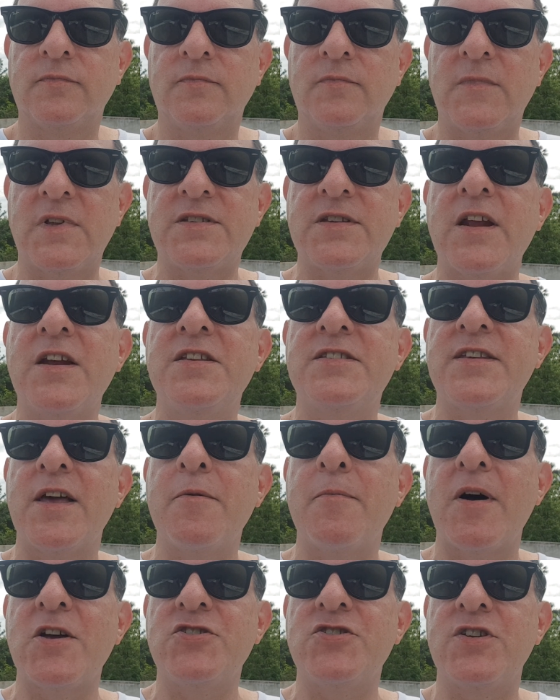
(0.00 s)
There's only so
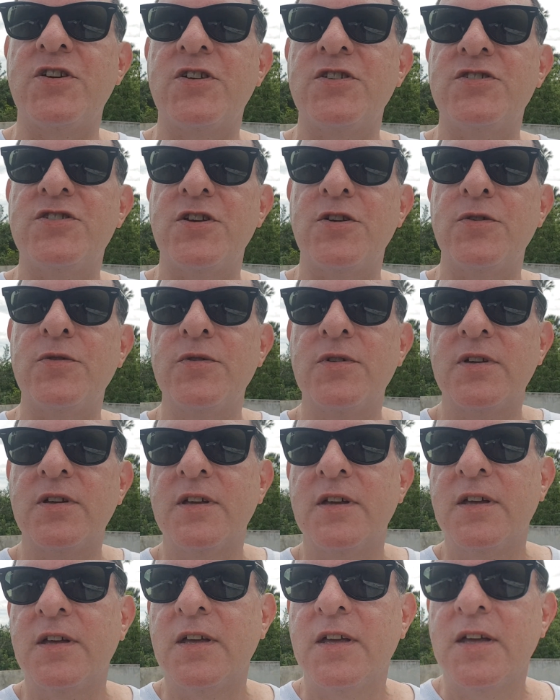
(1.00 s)
much you can do.
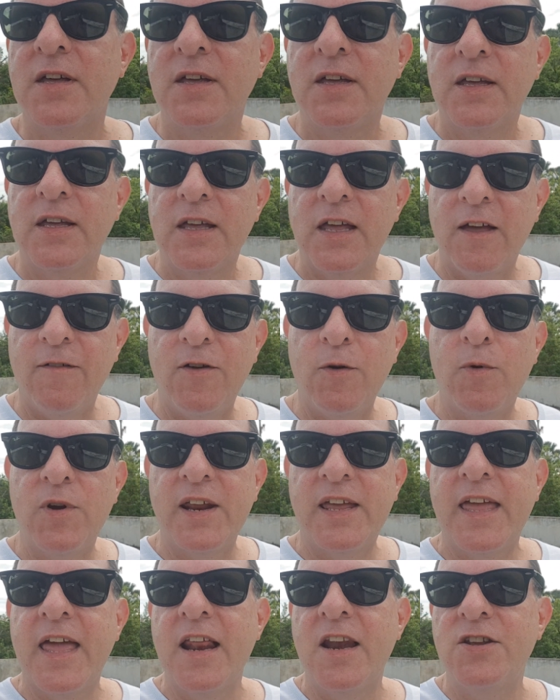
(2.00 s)
If you want to
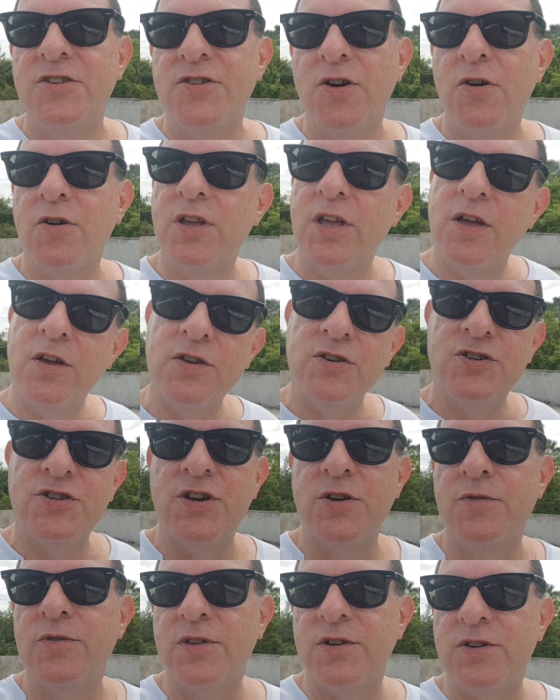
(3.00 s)
kill a dog, you can
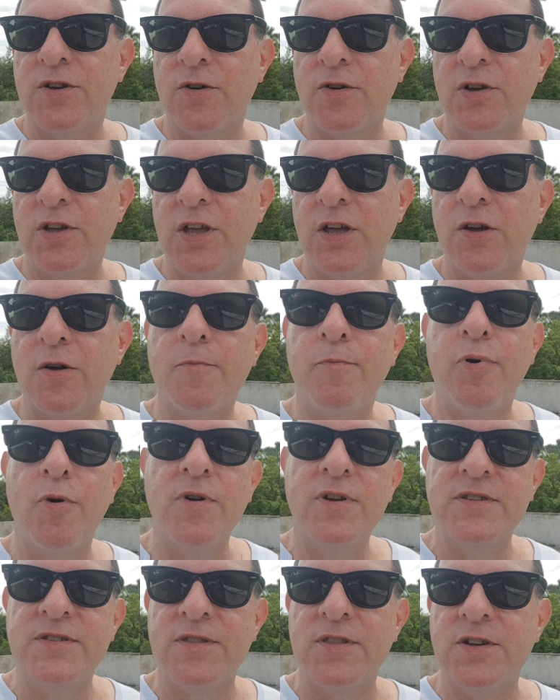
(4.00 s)
shoot the dog, you can
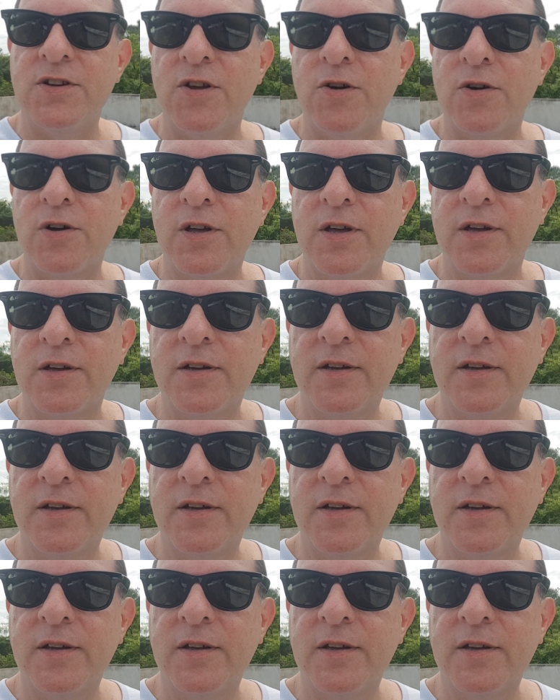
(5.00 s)
poison the dog.